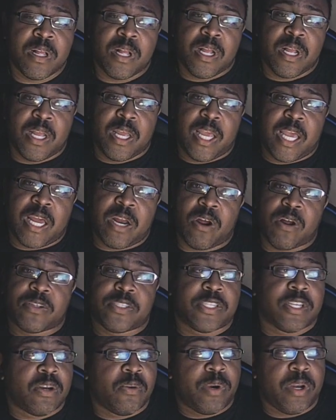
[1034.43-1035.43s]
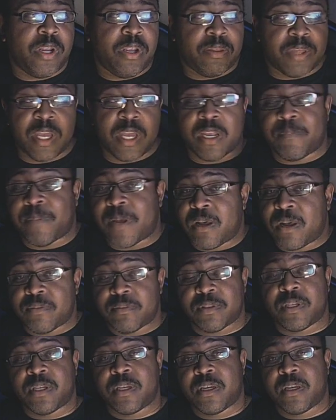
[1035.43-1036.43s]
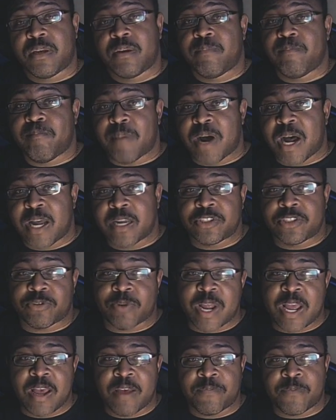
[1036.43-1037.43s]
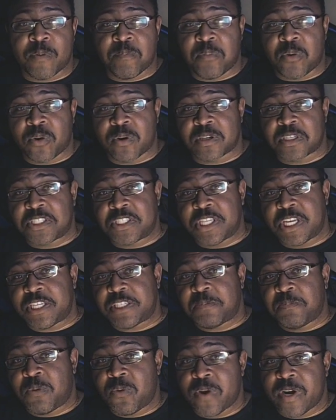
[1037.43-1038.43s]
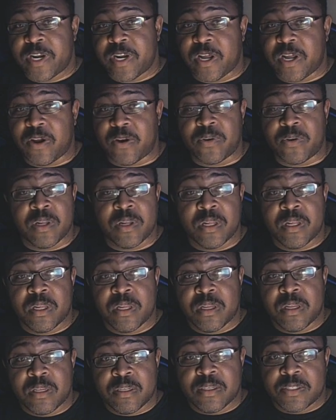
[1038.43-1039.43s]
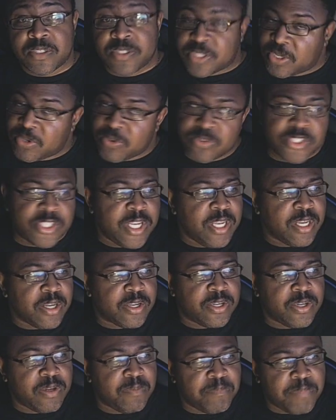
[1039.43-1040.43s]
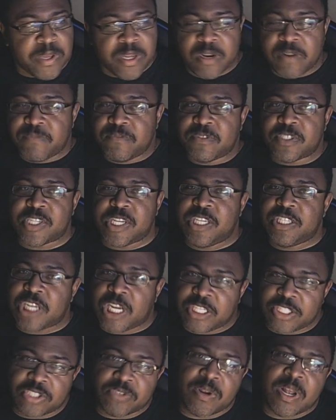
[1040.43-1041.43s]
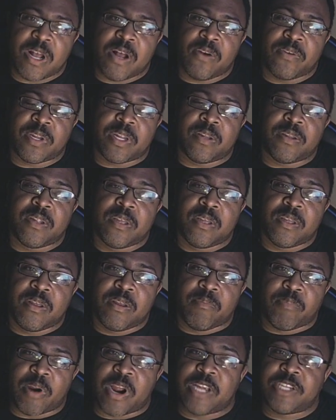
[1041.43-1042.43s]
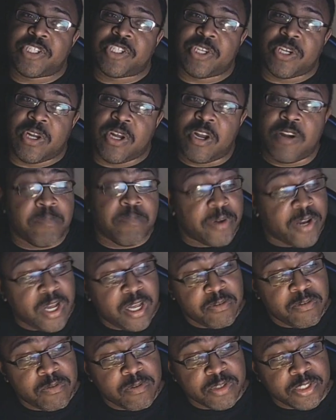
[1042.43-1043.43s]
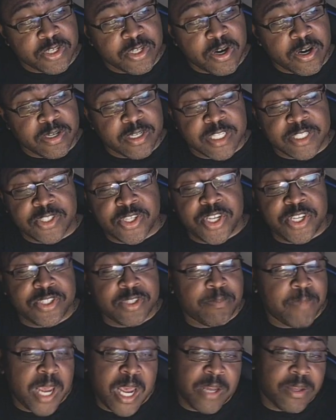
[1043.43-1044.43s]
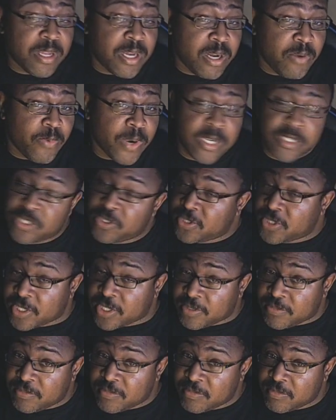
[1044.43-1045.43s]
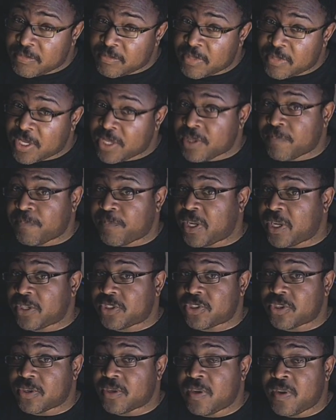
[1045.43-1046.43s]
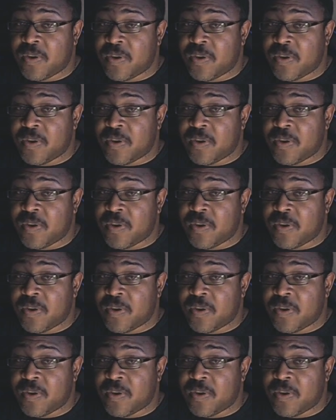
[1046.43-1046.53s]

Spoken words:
And also, what do you think about the mock draft report 6.0? Still see a good bit of C.J. Stroud and Bryce Young, but we're starting to see some Anthony Richardson in the picture.